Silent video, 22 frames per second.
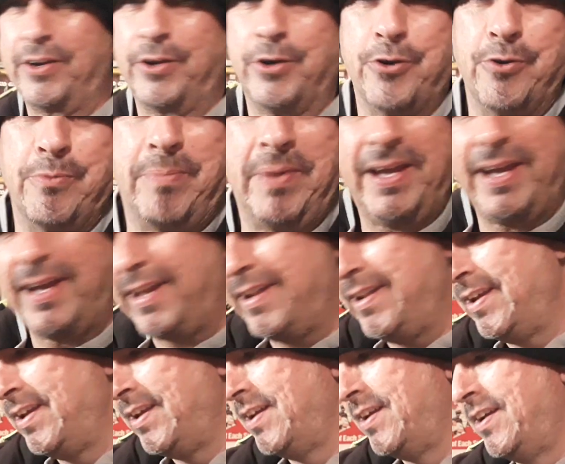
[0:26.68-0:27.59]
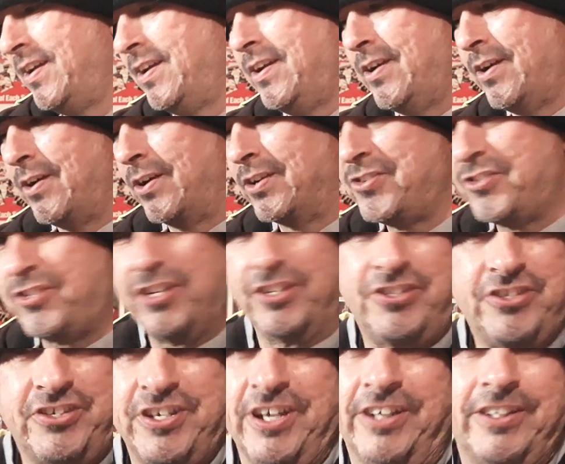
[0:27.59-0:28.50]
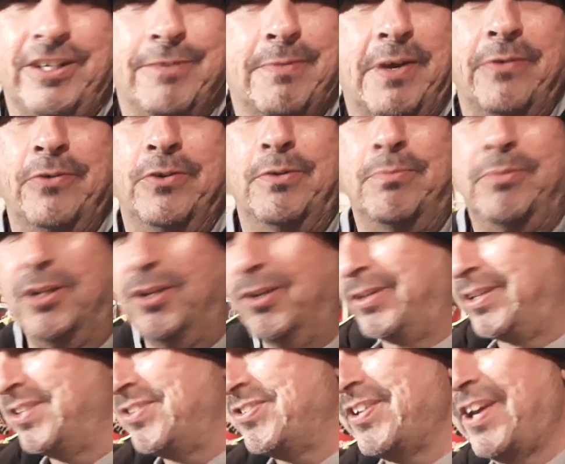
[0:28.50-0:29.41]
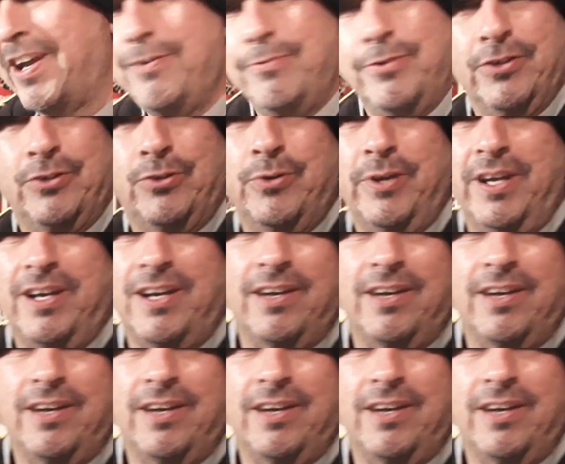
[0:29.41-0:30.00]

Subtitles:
to go to bed. Just checked in my room to look inside real quick,